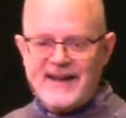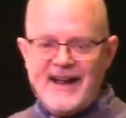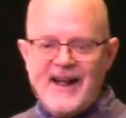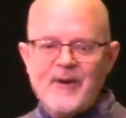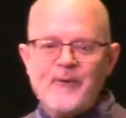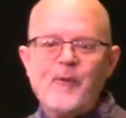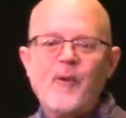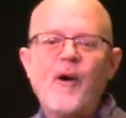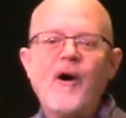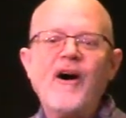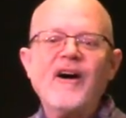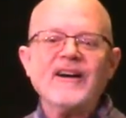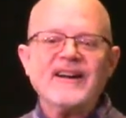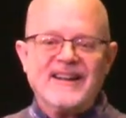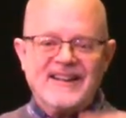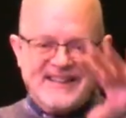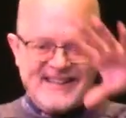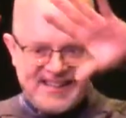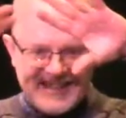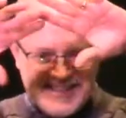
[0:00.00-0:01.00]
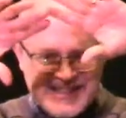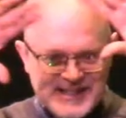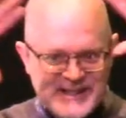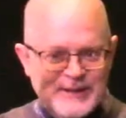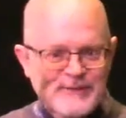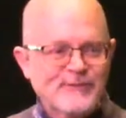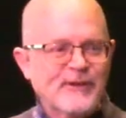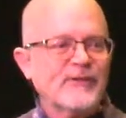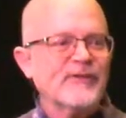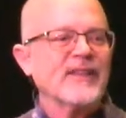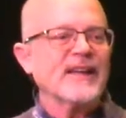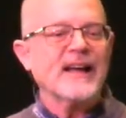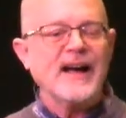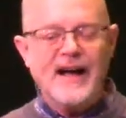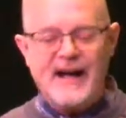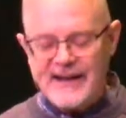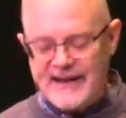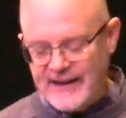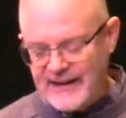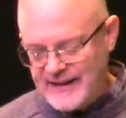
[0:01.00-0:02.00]
that I walk and conceive of the
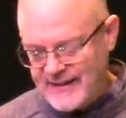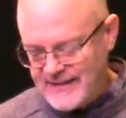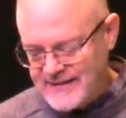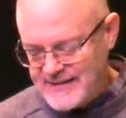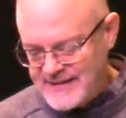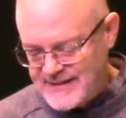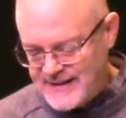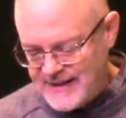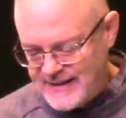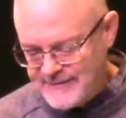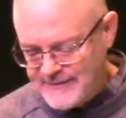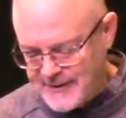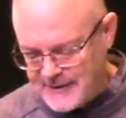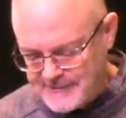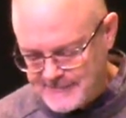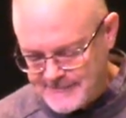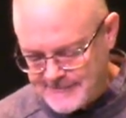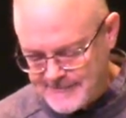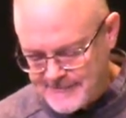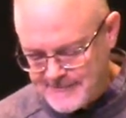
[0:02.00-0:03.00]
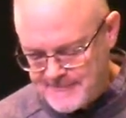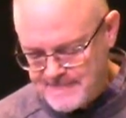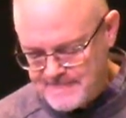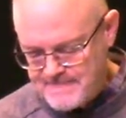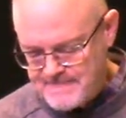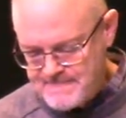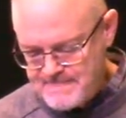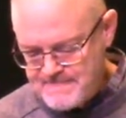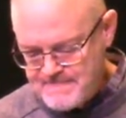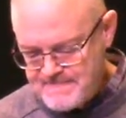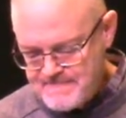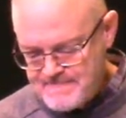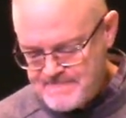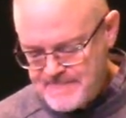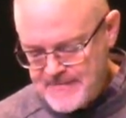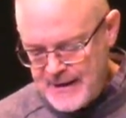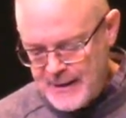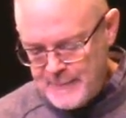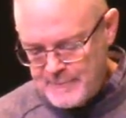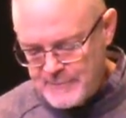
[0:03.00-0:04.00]
God I conceive of.
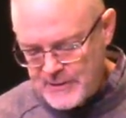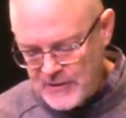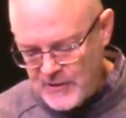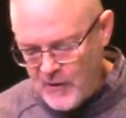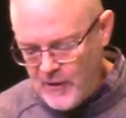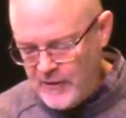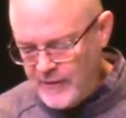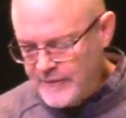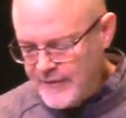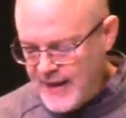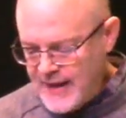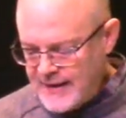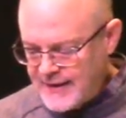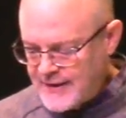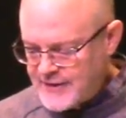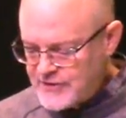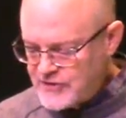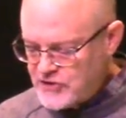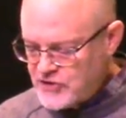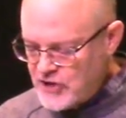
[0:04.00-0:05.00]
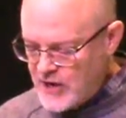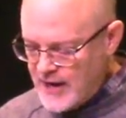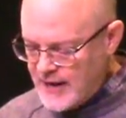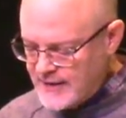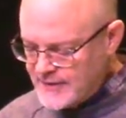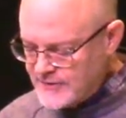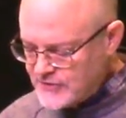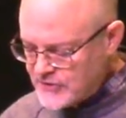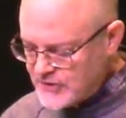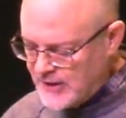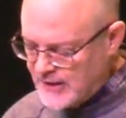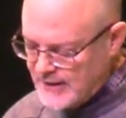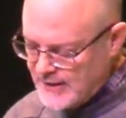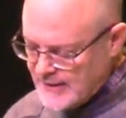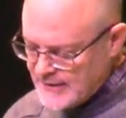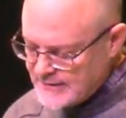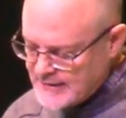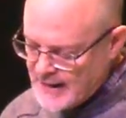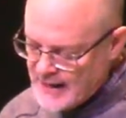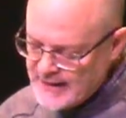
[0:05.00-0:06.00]
But all of that has changed.
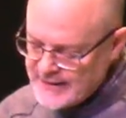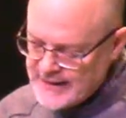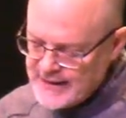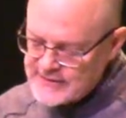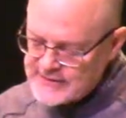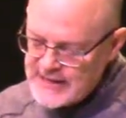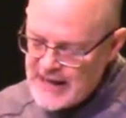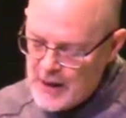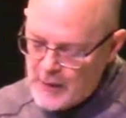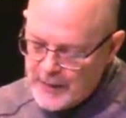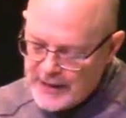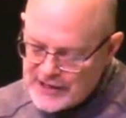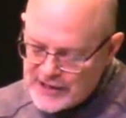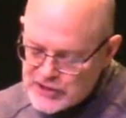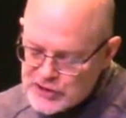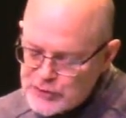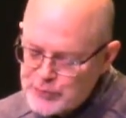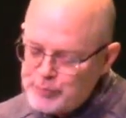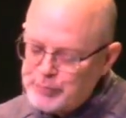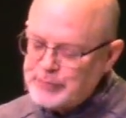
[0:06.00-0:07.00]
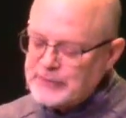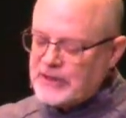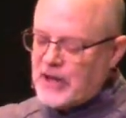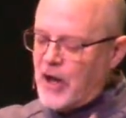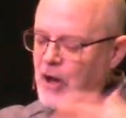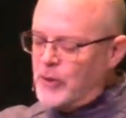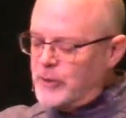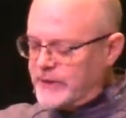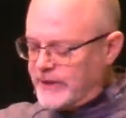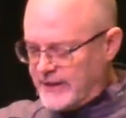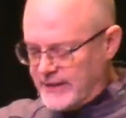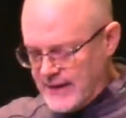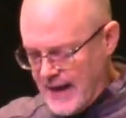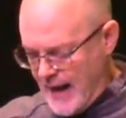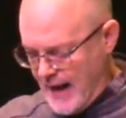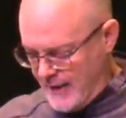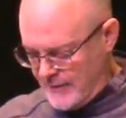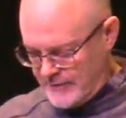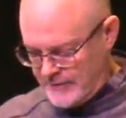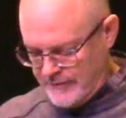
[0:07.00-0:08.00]
God has now exploded
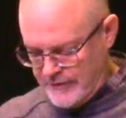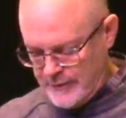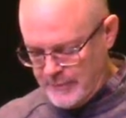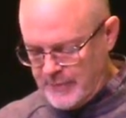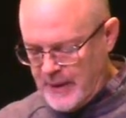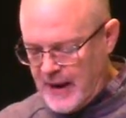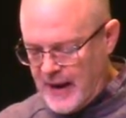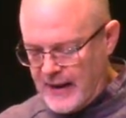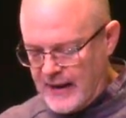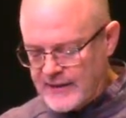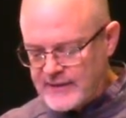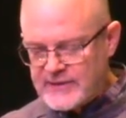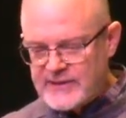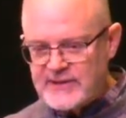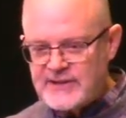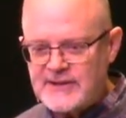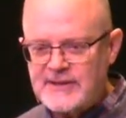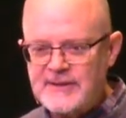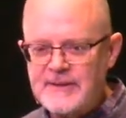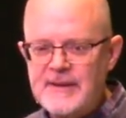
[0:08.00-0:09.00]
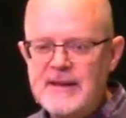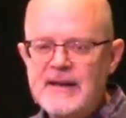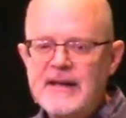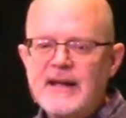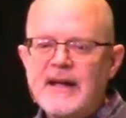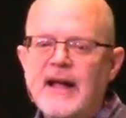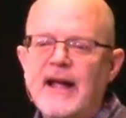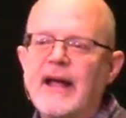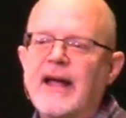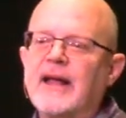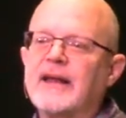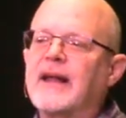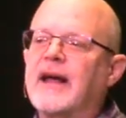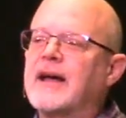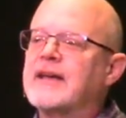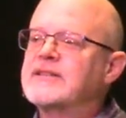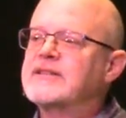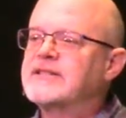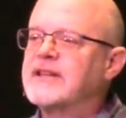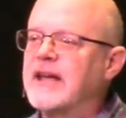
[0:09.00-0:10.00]
out of the box and
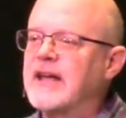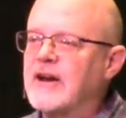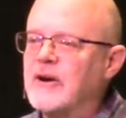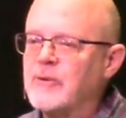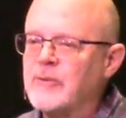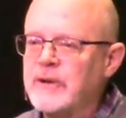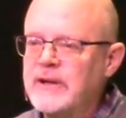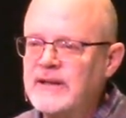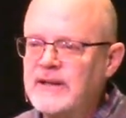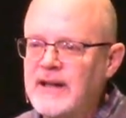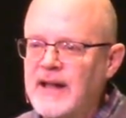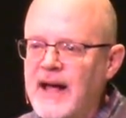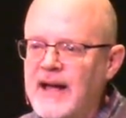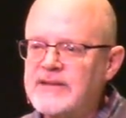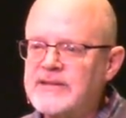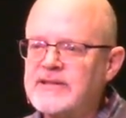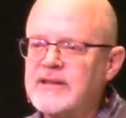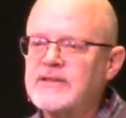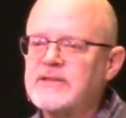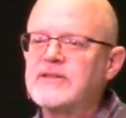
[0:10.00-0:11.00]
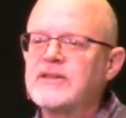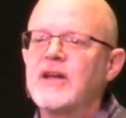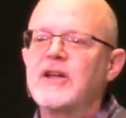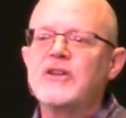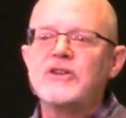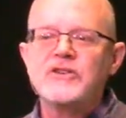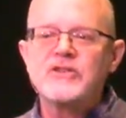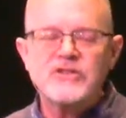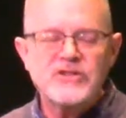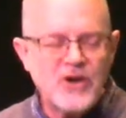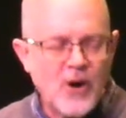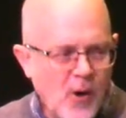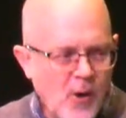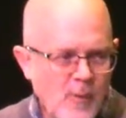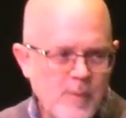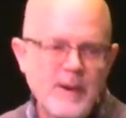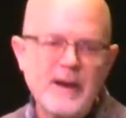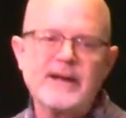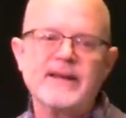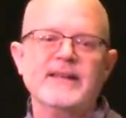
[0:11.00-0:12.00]
Isaiah realizes
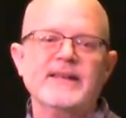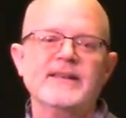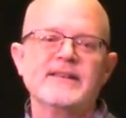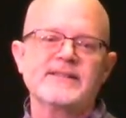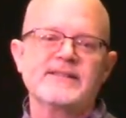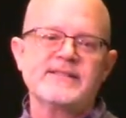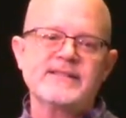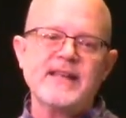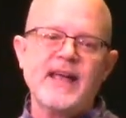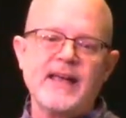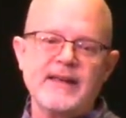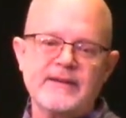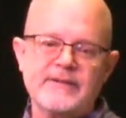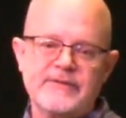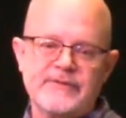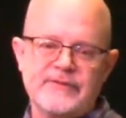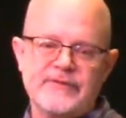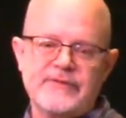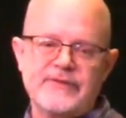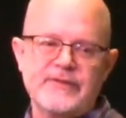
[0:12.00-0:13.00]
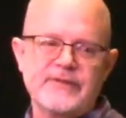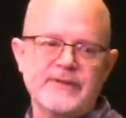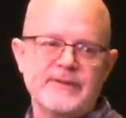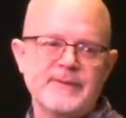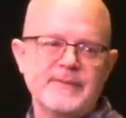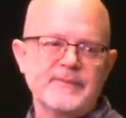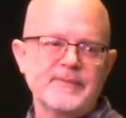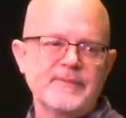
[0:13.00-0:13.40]
nobody is safe.